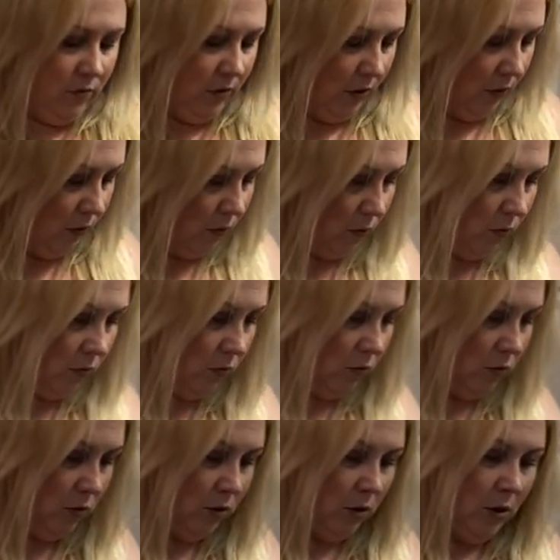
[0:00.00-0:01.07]
So,
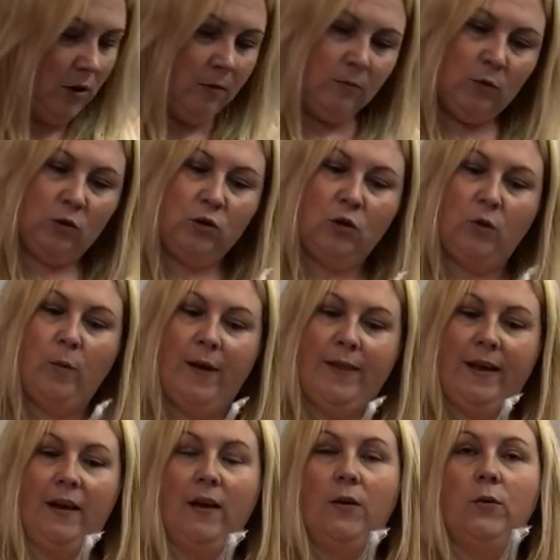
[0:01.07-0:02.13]
not sure where
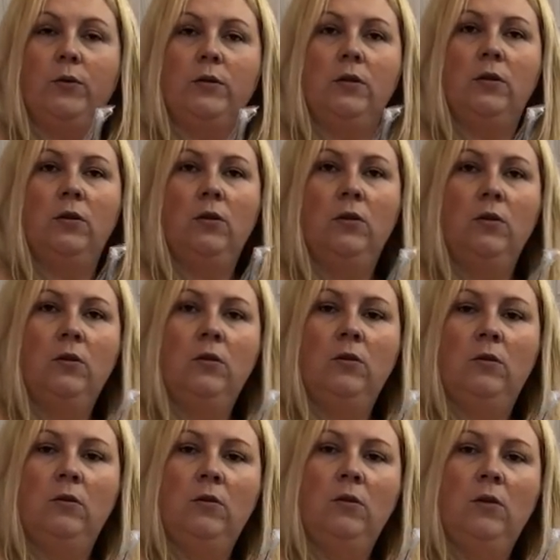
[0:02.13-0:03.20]
that goes.
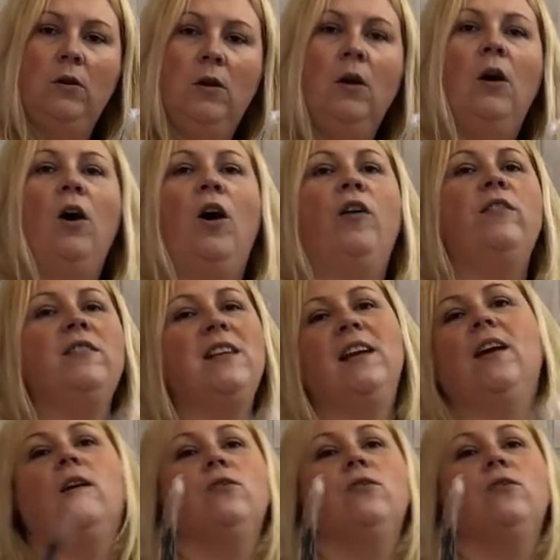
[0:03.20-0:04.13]
Obviously, it